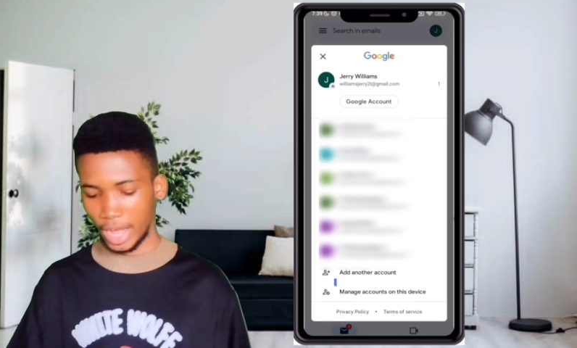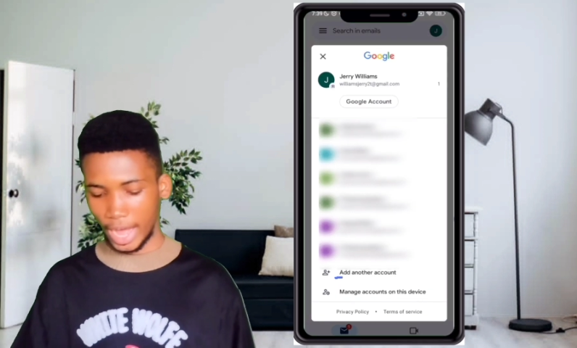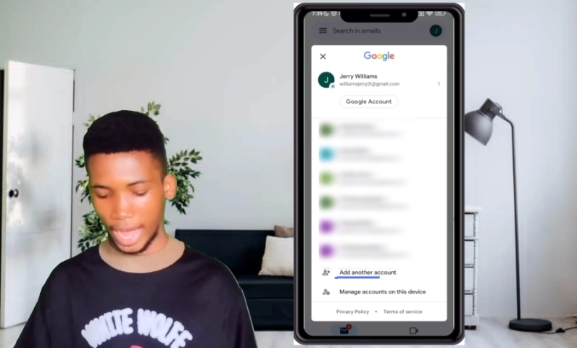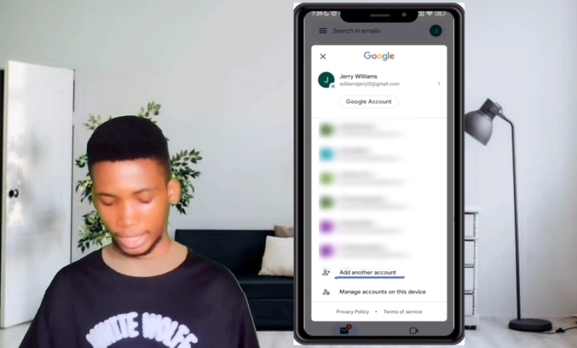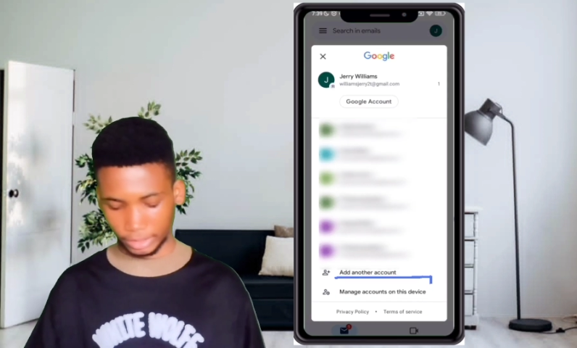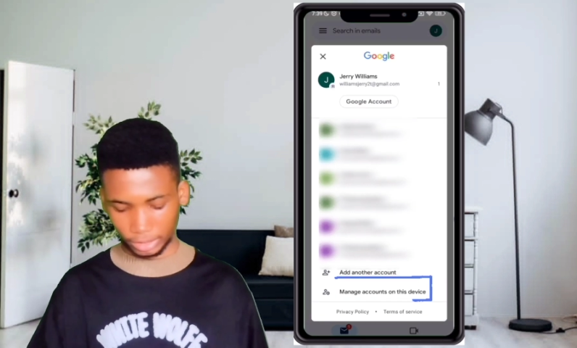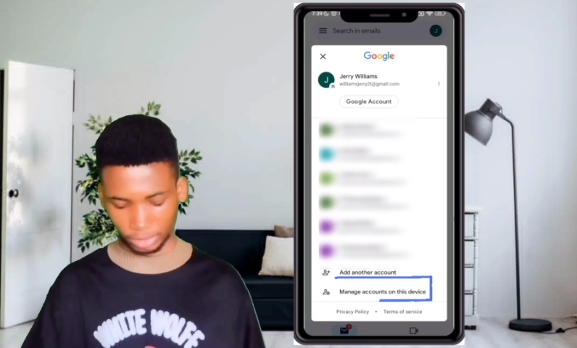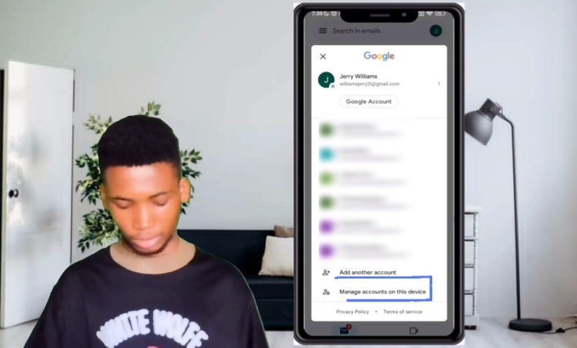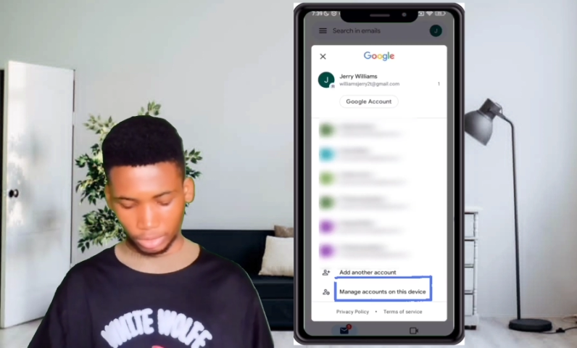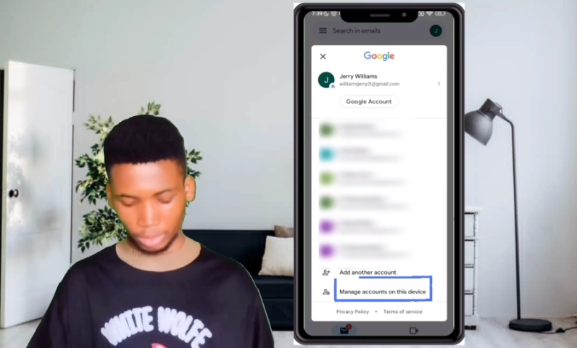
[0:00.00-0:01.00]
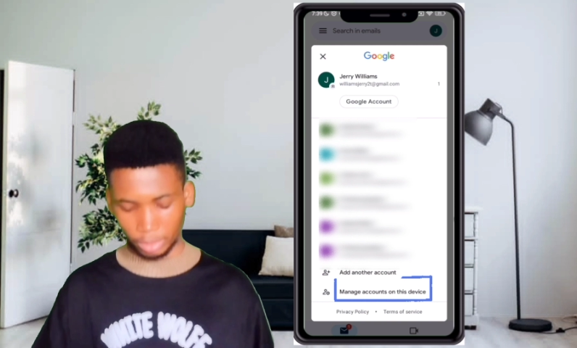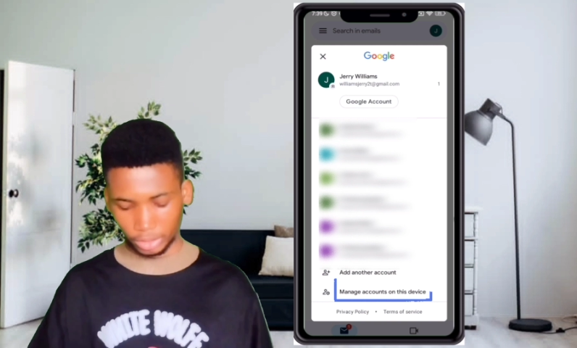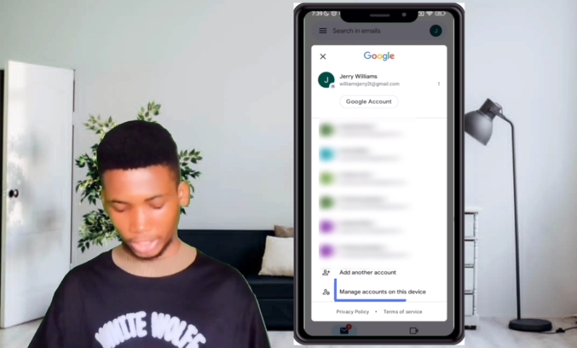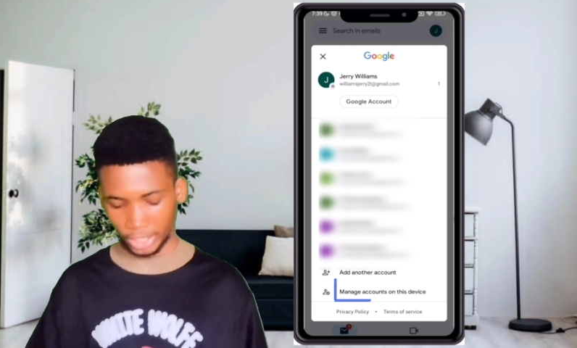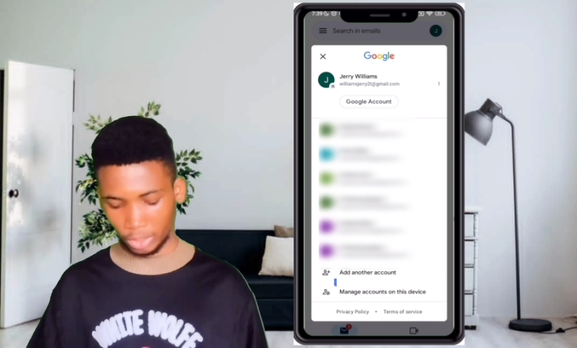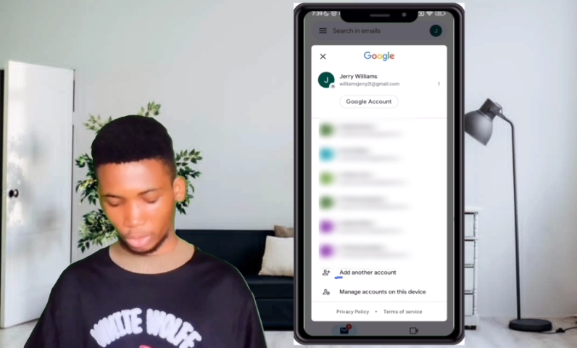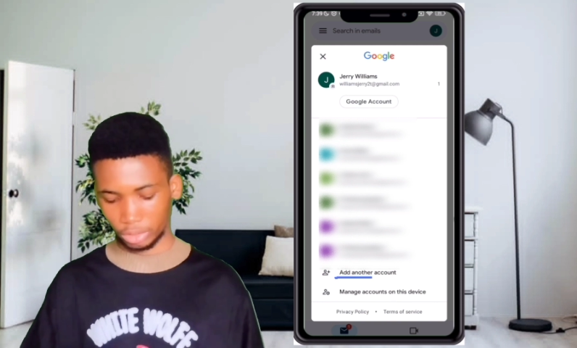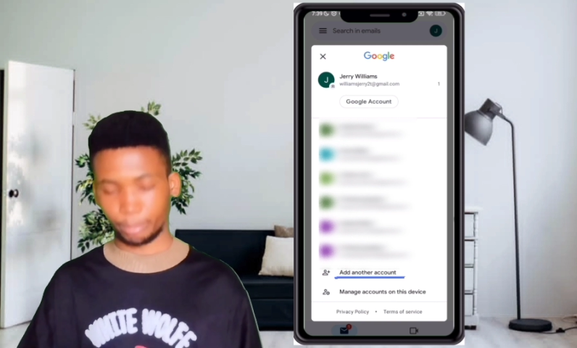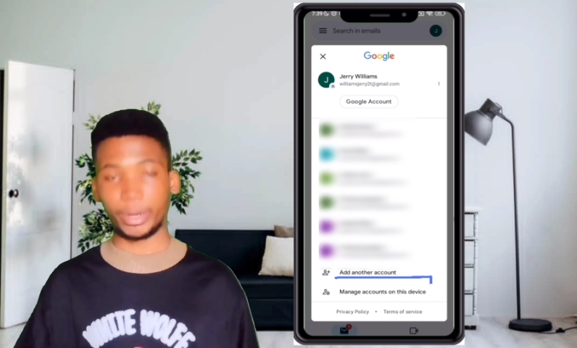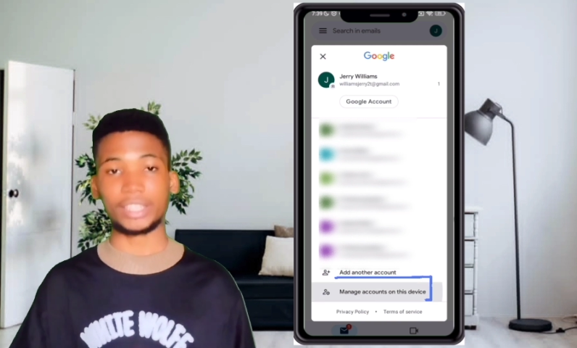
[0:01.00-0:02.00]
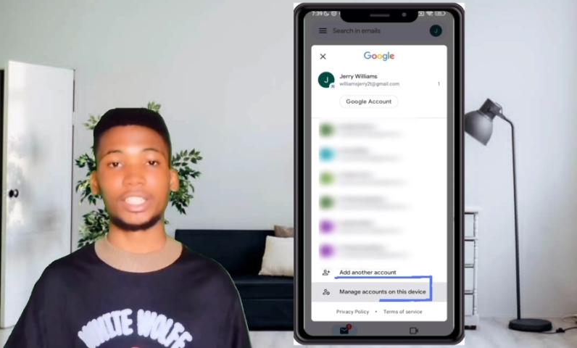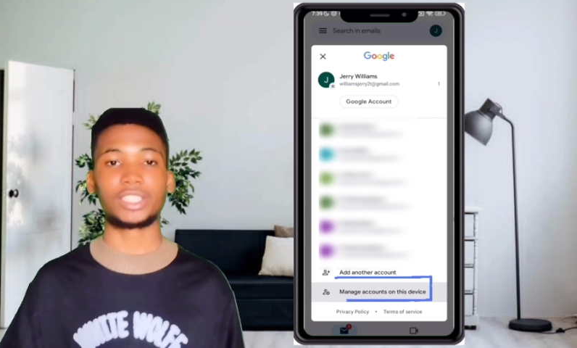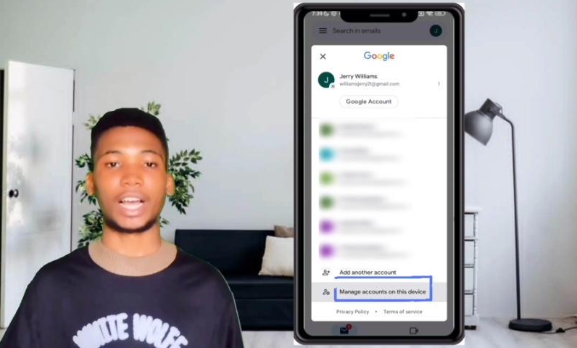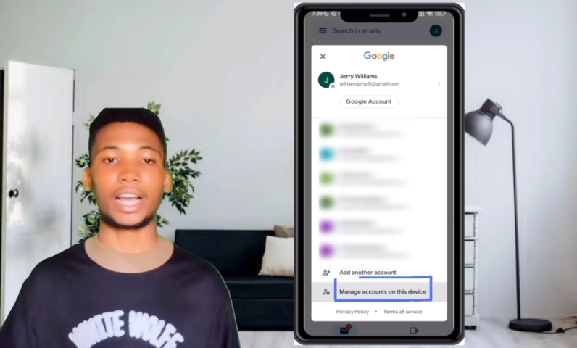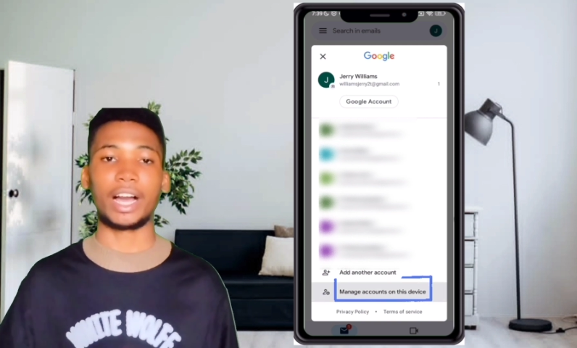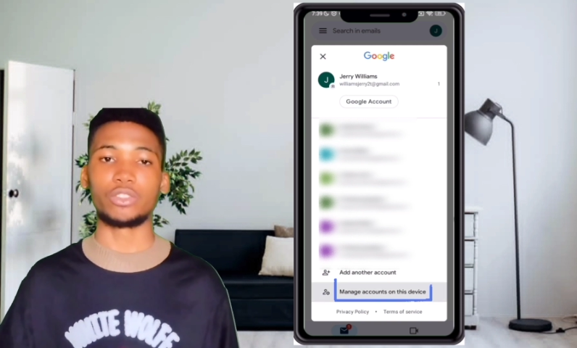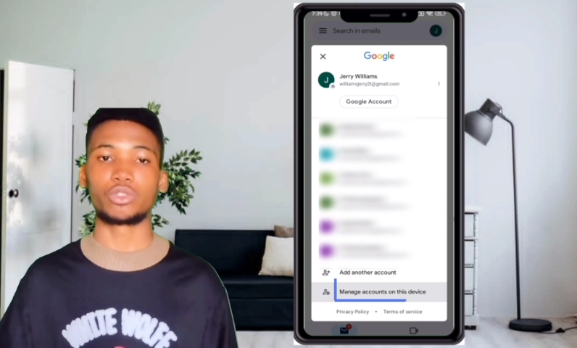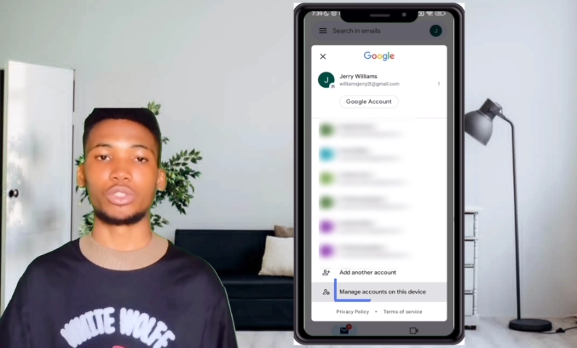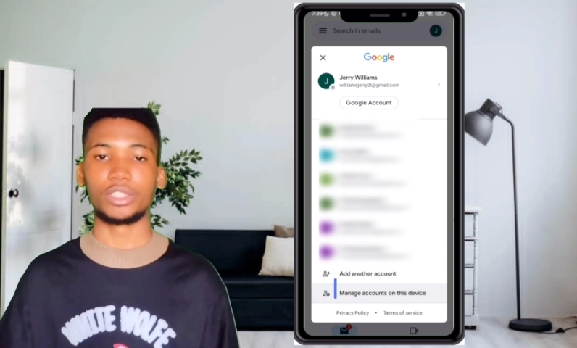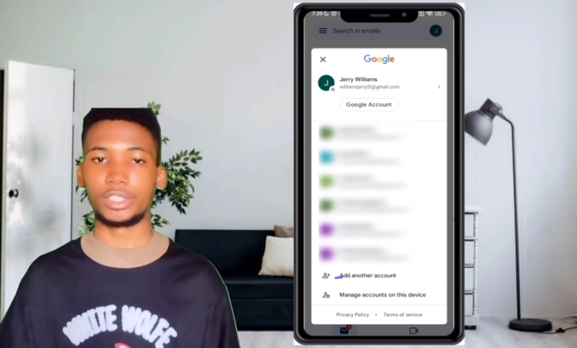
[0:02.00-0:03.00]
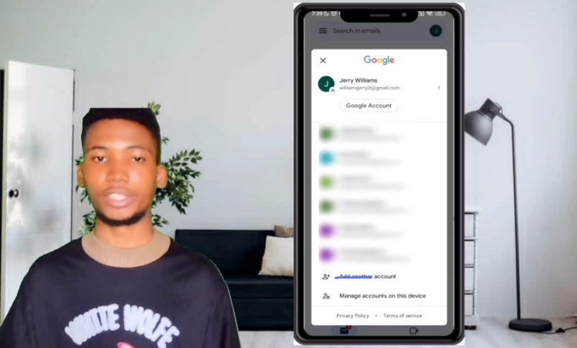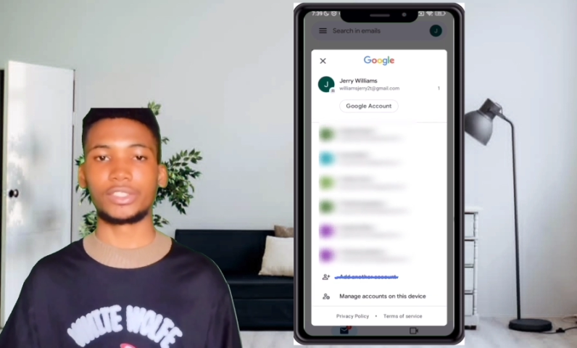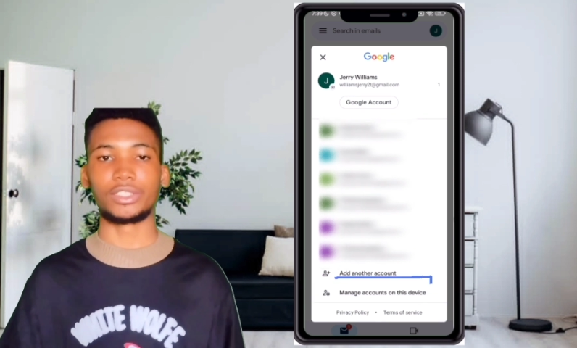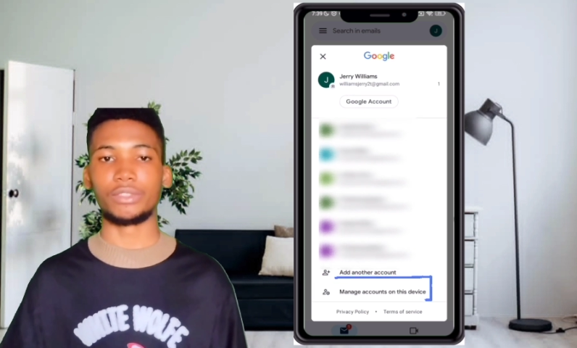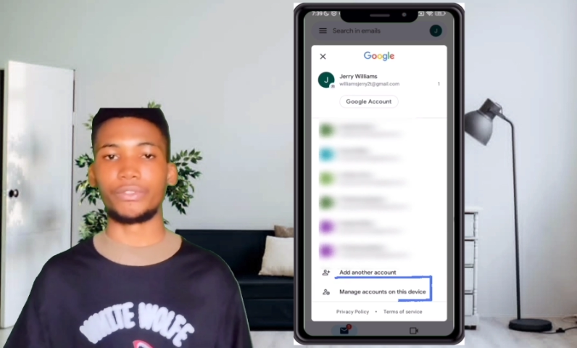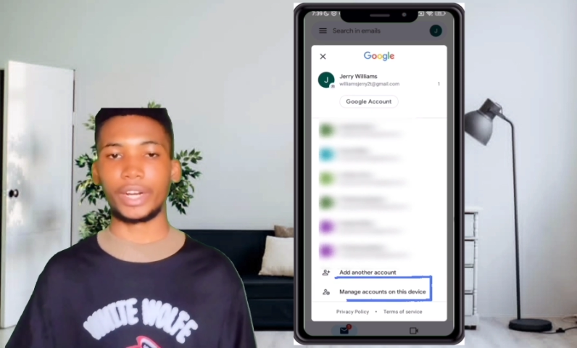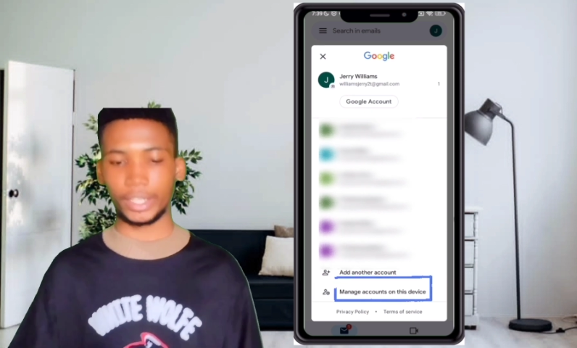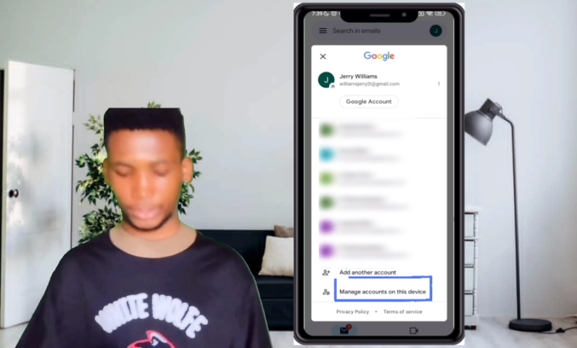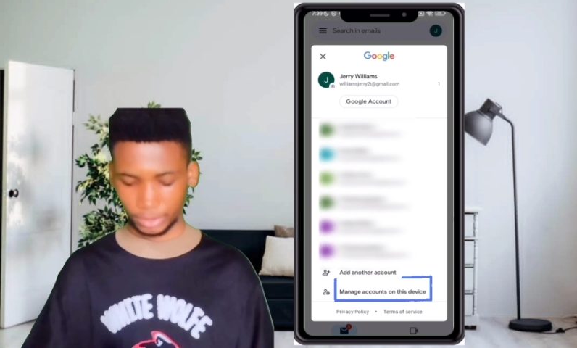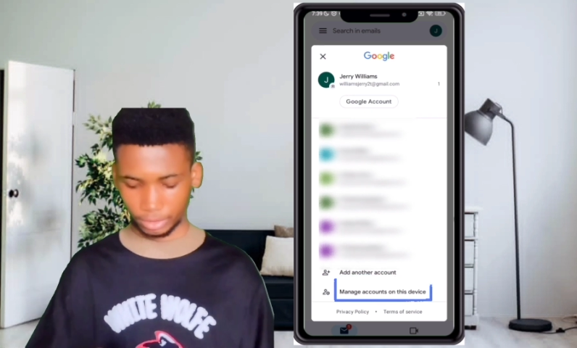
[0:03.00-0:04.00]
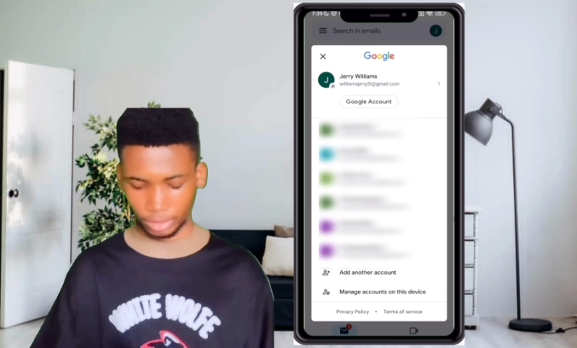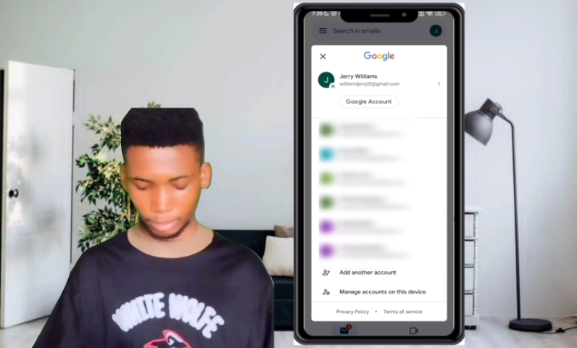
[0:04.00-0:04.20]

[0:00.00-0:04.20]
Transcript: and click on manage accounts on this device.